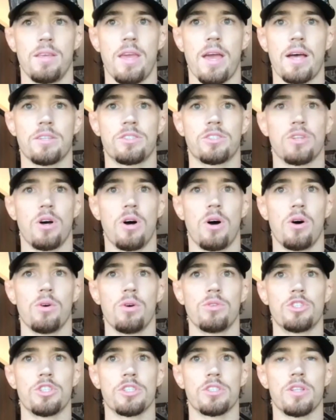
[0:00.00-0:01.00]
Yeah,
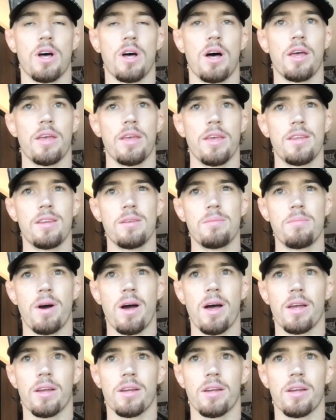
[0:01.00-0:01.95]
so just ended my